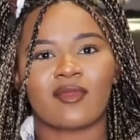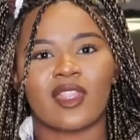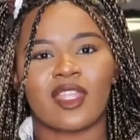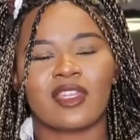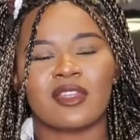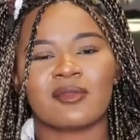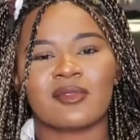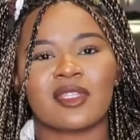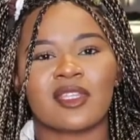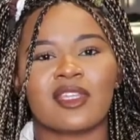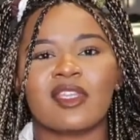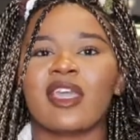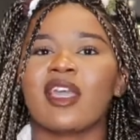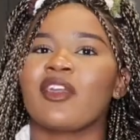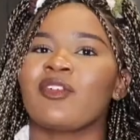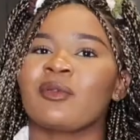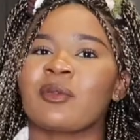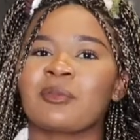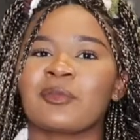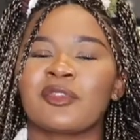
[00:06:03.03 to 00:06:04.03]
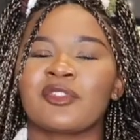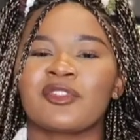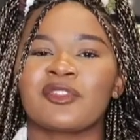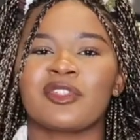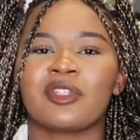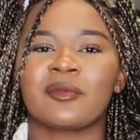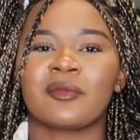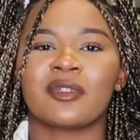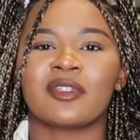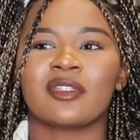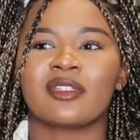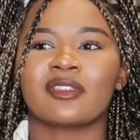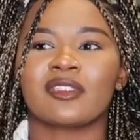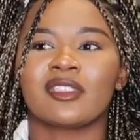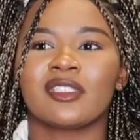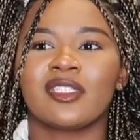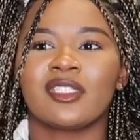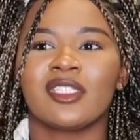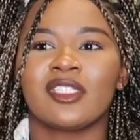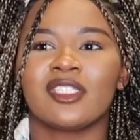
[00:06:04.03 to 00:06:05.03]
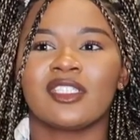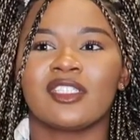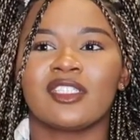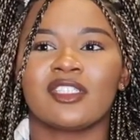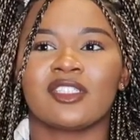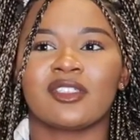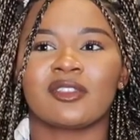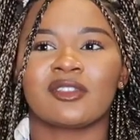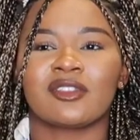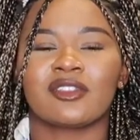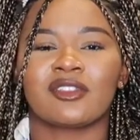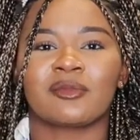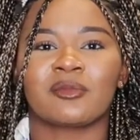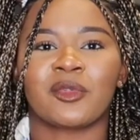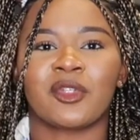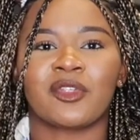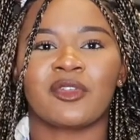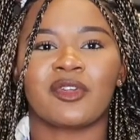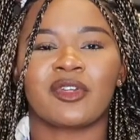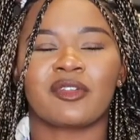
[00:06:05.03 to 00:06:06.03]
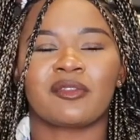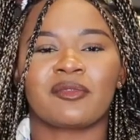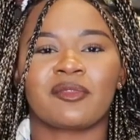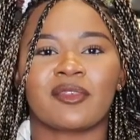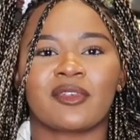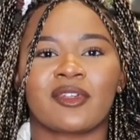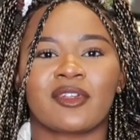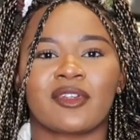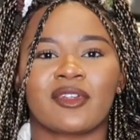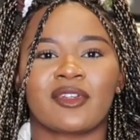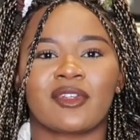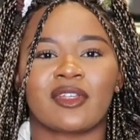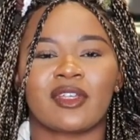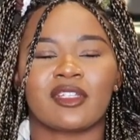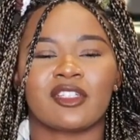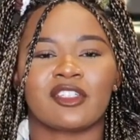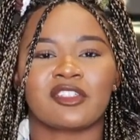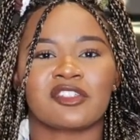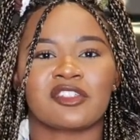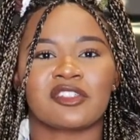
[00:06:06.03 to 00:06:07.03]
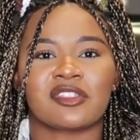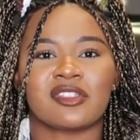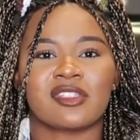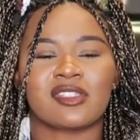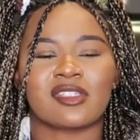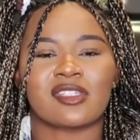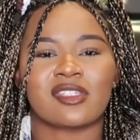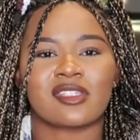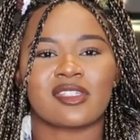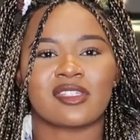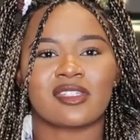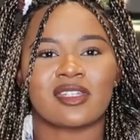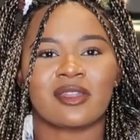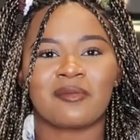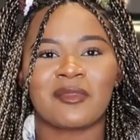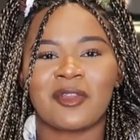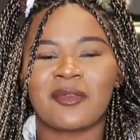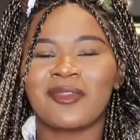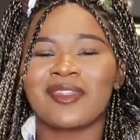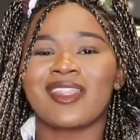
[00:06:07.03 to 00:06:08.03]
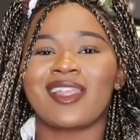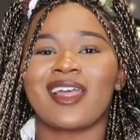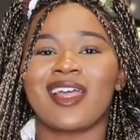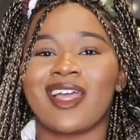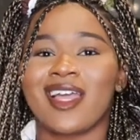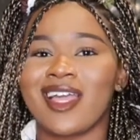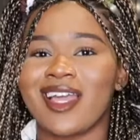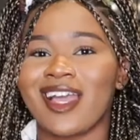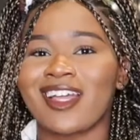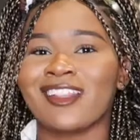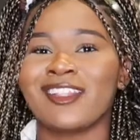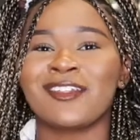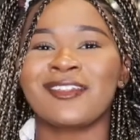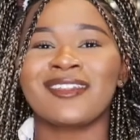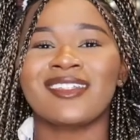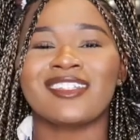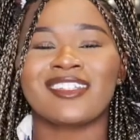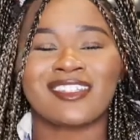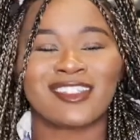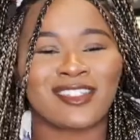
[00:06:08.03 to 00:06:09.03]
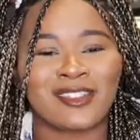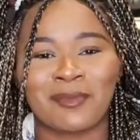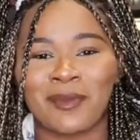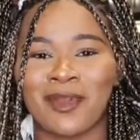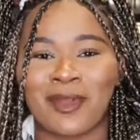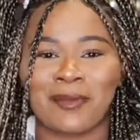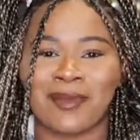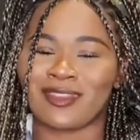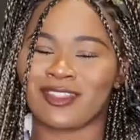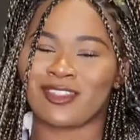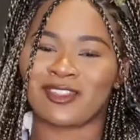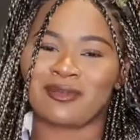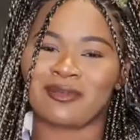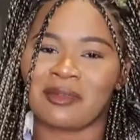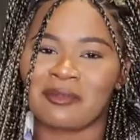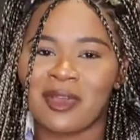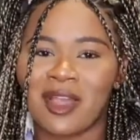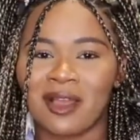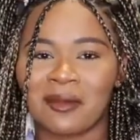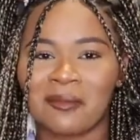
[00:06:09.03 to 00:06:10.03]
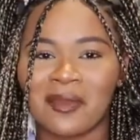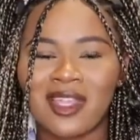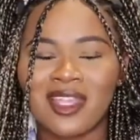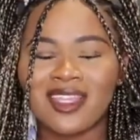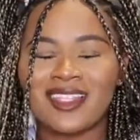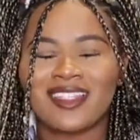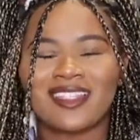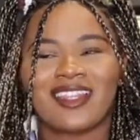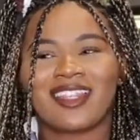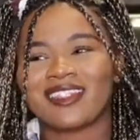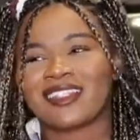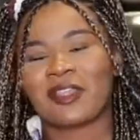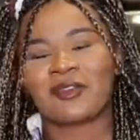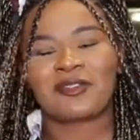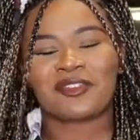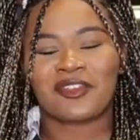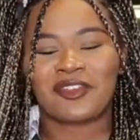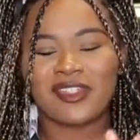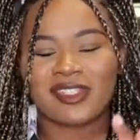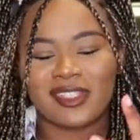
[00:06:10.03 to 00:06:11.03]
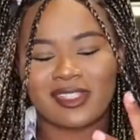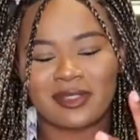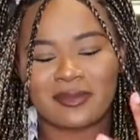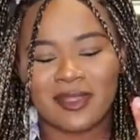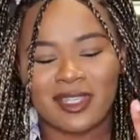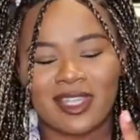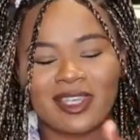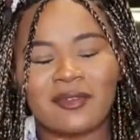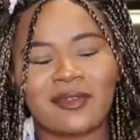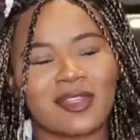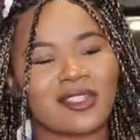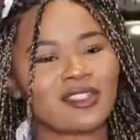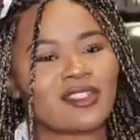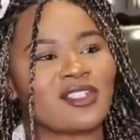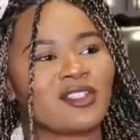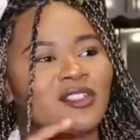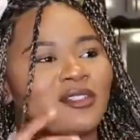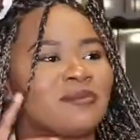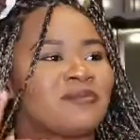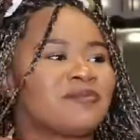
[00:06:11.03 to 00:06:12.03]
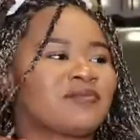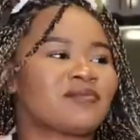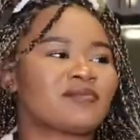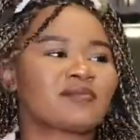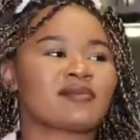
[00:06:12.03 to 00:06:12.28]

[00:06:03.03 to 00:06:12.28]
and he was like, yeah, I remember you and I wanna, you know, bring you on for an audition this season. I'm like, what the heck? I literally just spoke about this with my mom. Like, that was crazy to me. Anyway, so